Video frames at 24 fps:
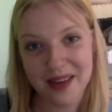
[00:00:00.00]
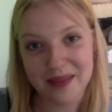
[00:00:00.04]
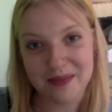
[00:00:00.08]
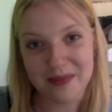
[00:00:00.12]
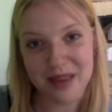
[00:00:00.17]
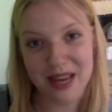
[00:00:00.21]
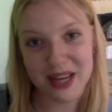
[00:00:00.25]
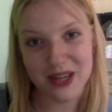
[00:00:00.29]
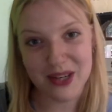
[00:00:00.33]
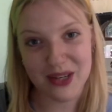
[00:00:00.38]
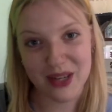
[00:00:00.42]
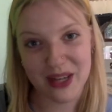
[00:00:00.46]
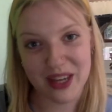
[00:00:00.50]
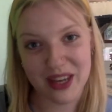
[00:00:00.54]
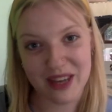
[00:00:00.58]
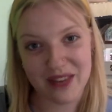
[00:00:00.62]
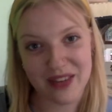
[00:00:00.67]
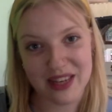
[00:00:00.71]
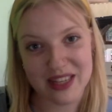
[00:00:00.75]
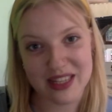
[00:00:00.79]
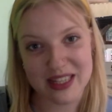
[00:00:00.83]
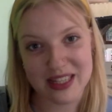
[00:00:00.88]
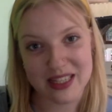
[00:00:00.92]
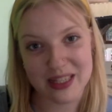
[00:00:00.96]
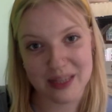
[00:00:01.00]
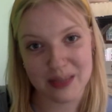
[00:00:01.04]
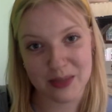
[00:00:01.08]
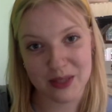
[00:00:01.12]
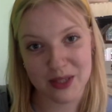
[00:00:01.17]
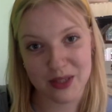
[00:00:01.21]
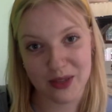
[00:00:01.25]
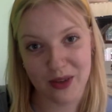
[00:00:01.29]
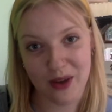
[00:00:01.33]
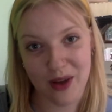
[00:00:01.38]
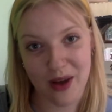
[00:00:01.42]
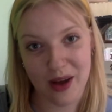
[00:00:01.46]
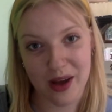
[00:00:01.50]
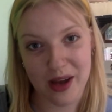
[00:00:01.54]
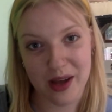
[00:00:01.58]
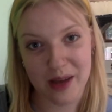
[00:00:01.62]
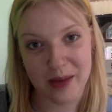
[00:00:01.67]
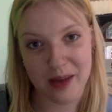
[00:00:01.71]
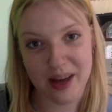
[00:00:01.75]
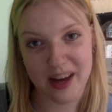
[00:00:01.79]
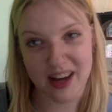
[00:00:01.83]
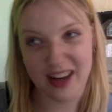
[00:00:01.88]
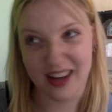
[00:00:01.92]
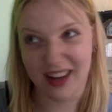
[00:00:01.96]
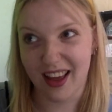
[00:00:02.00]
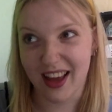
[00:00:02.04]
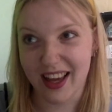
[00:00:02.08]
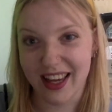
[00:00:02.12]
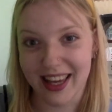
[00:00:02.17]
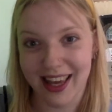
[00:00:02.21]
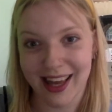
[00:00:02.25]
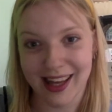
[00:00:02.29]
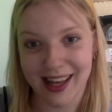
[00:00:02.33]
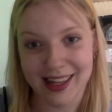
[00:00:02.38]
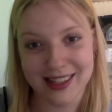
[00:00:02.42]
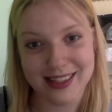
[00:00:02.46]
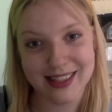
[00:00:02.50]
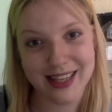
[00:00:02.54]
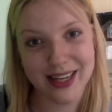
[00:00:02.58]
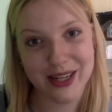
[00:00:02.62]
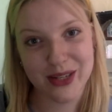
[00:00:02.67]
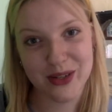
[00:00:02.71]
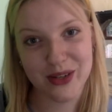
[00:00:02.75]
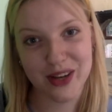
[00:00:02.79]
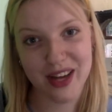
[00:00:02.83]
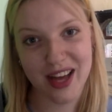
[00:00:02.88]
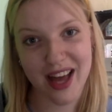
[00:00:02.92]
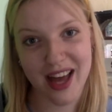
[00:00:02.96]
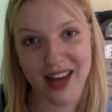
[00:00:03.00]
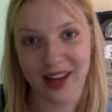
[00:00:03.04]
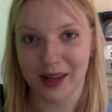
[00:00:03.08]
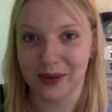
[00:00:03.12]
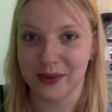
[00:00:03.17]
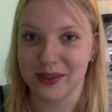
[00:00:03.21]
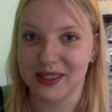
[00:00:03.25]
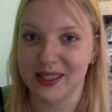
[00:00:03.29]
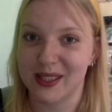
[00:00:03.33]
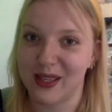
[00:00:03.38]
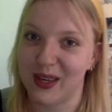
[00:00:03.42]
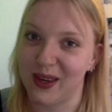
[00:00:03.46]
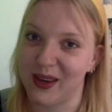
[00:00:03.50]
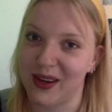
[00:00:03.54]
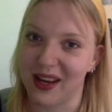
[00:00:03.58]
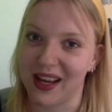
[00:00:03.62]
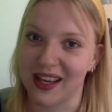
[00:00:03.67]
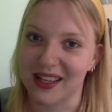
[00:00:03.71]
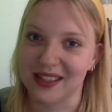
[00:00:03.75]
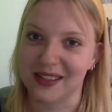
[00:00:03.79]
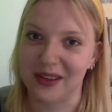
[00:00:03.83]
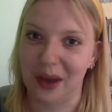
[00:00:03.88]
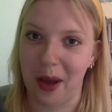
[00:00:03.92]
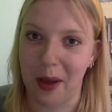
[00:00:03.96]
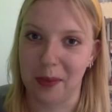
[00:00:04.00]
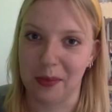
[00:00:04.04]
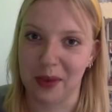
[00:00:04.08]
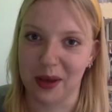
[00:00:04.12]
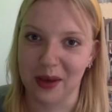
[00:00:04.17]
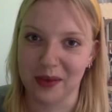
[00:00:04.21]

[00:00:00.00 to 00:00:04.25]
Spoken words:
Make sure you're giving us a subscribe and a like, etc. And I will see you next time.